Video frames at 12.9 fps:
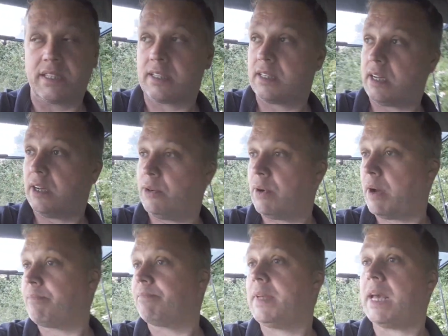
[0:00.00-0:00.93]

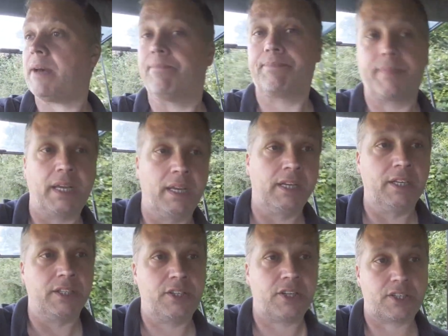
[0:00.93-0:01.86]
So, um, yeah,
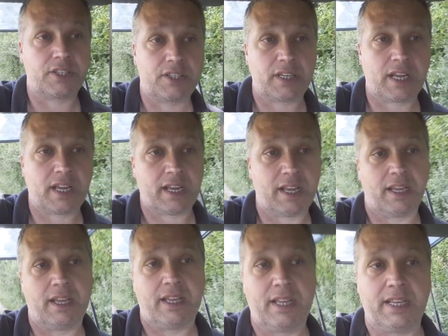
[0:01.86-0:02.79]
just uh,
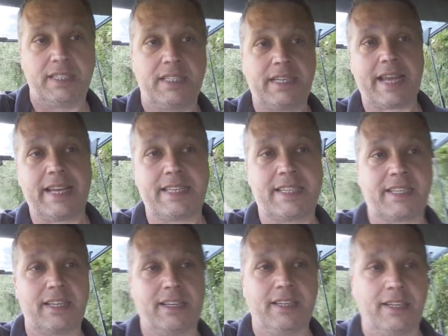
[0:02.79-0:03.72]

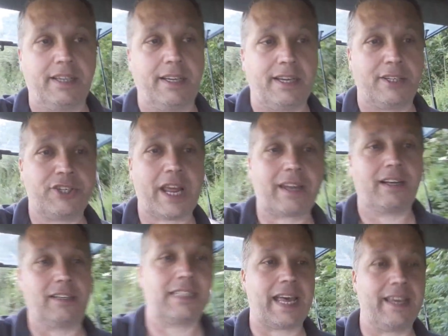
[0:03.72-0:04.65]
today's a
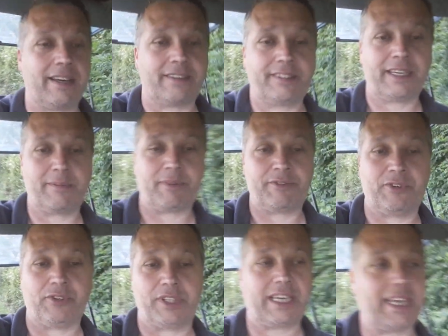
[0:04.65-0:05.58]
gentle day, I think,
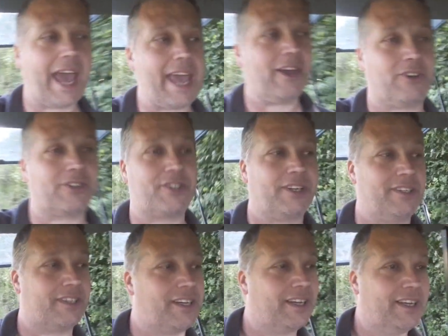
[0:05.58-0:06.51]
before the chaos
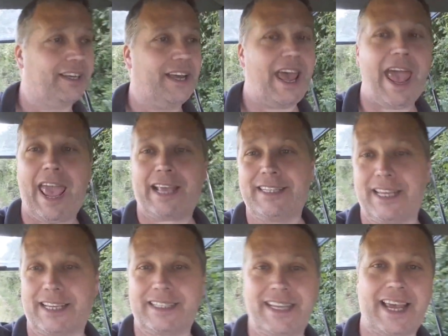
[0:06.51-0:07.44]
and
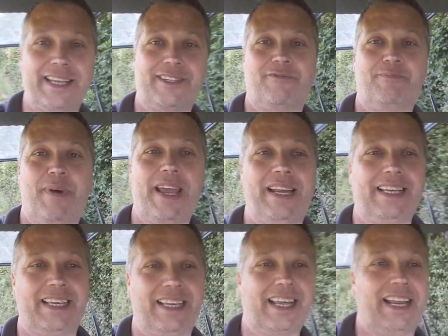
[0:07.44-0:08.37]
hectic days of
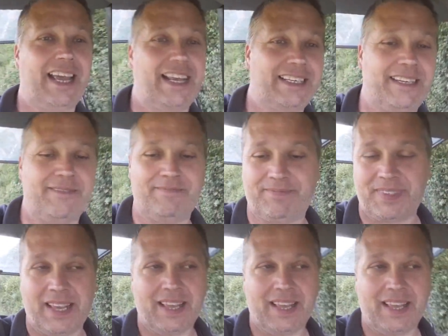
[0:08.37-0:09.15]
baling and collecting.